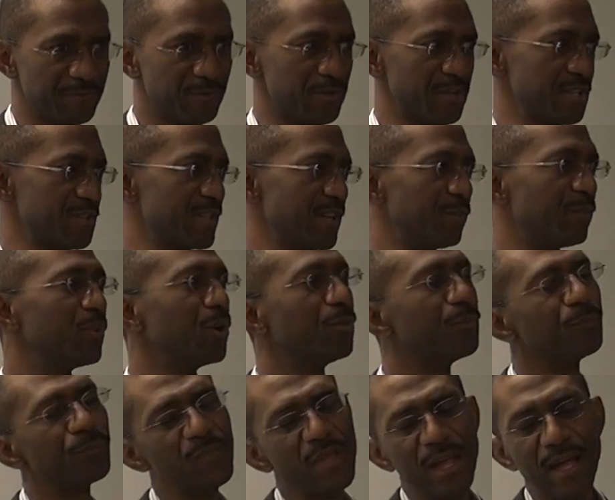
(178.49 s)
for example,
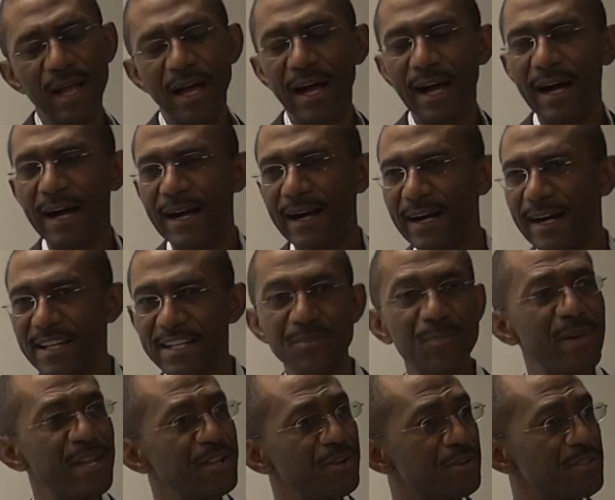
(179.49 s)

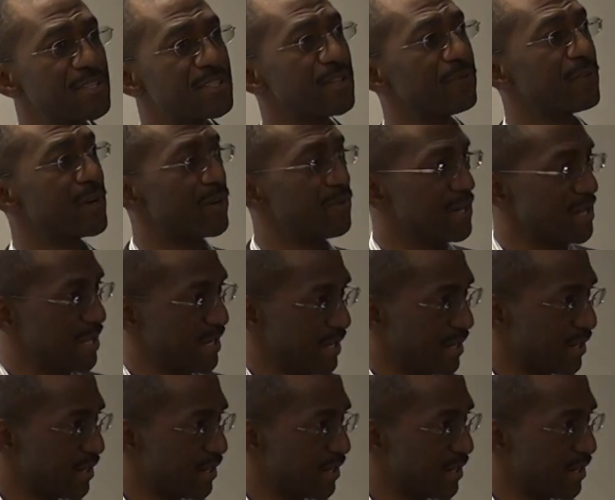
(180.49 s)
depending on the severity